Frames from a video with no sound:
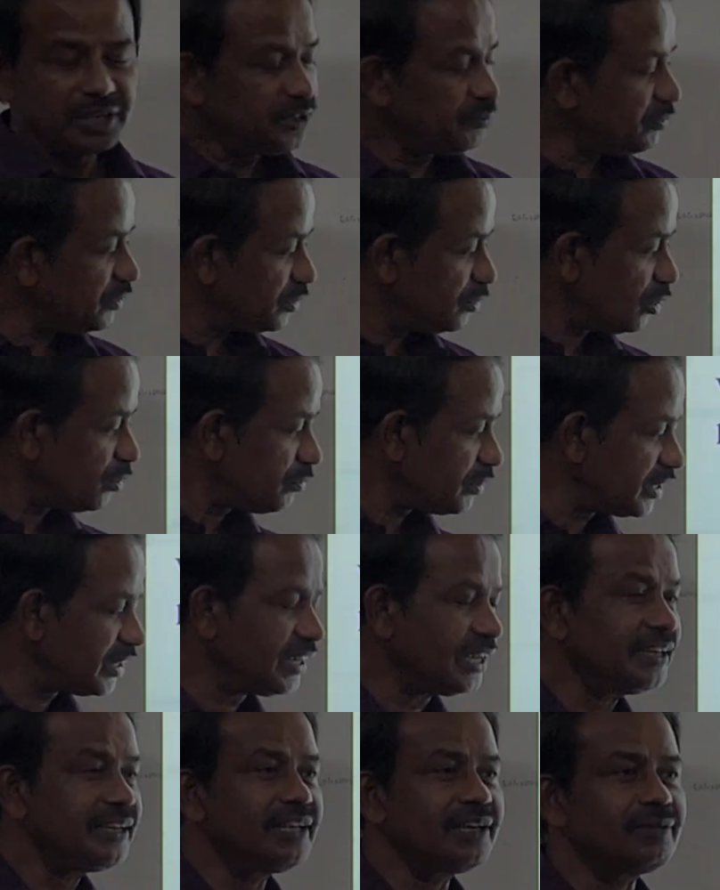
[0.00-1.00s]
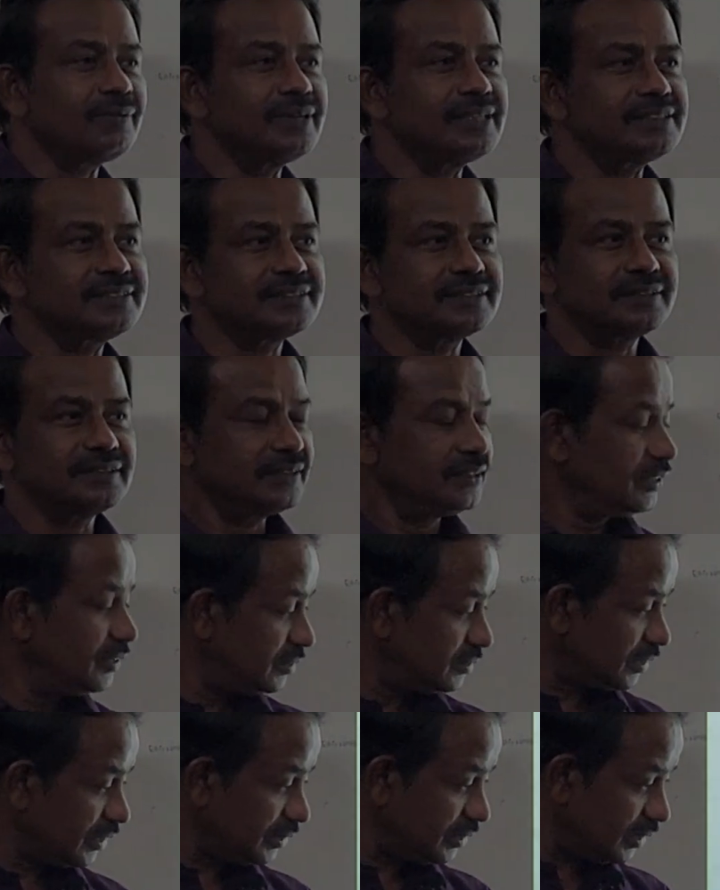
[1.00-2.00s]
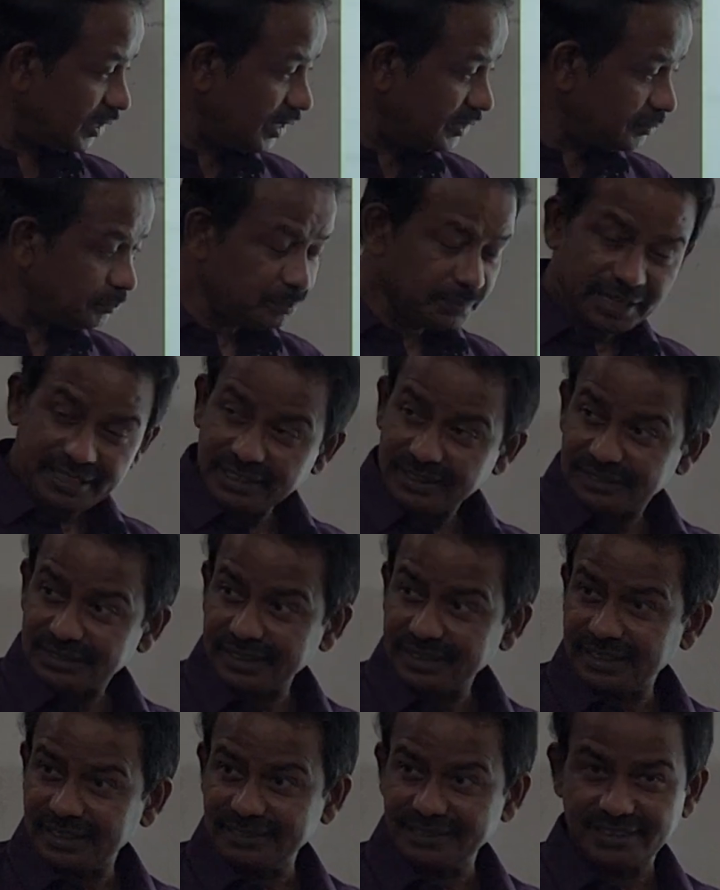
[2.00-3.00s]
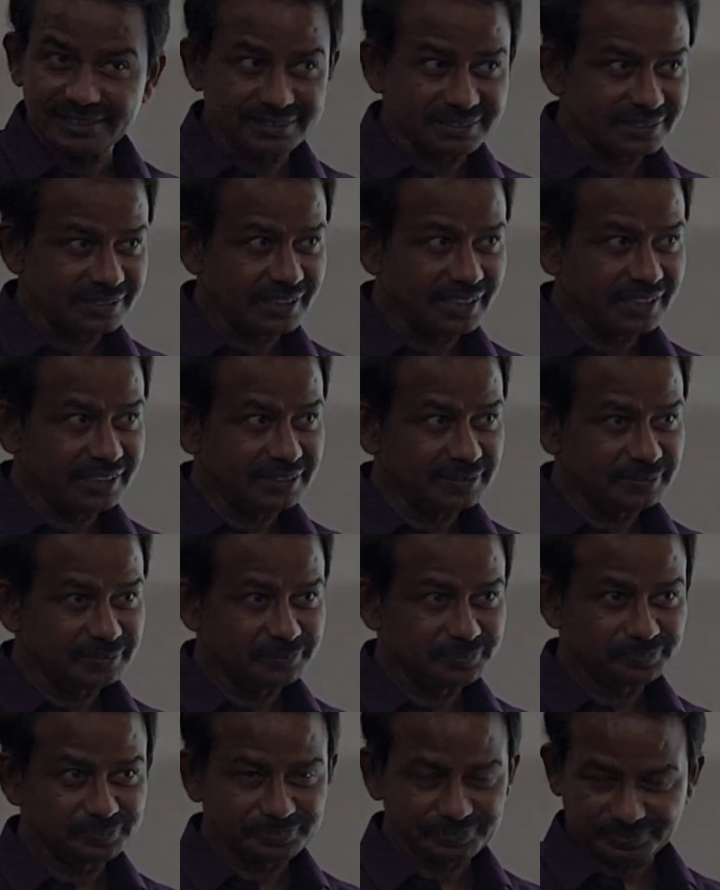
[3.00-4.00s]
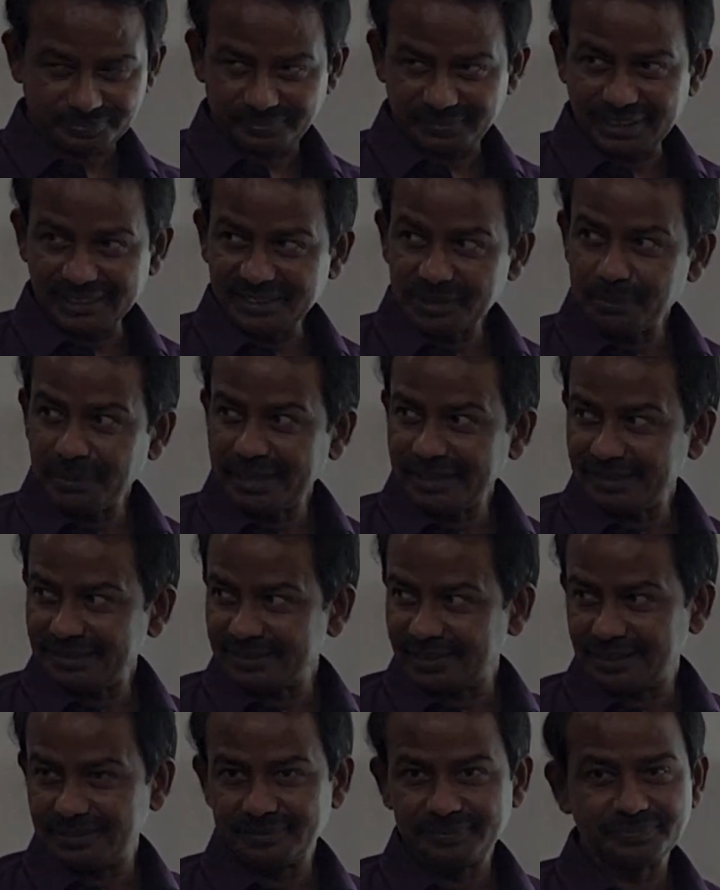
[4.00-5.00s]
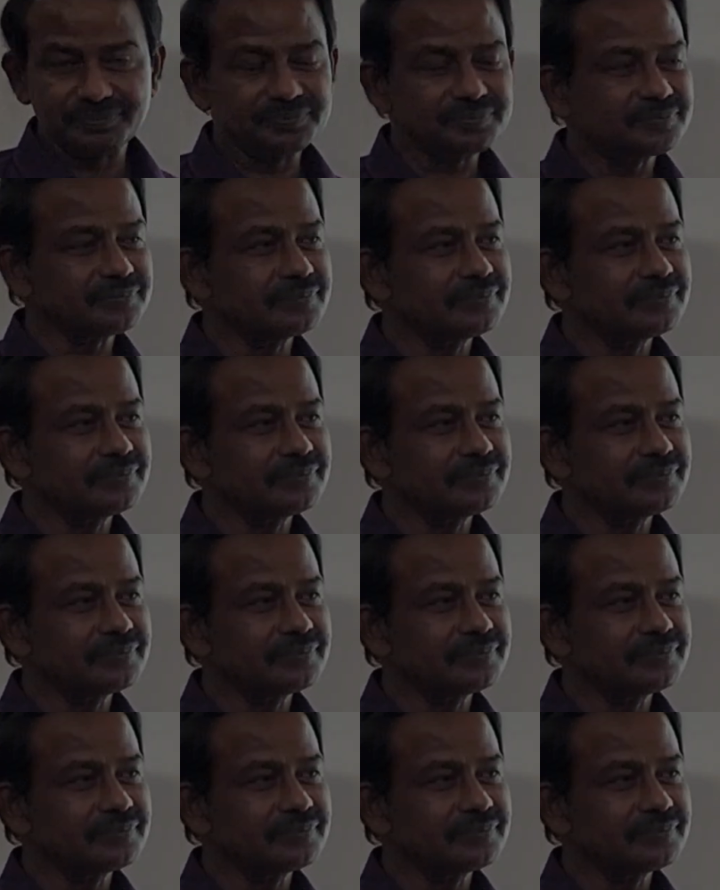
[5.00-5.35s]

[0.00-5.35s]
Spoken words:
If you go for n equals, so and minus sign exists, correct? There's a minus sign.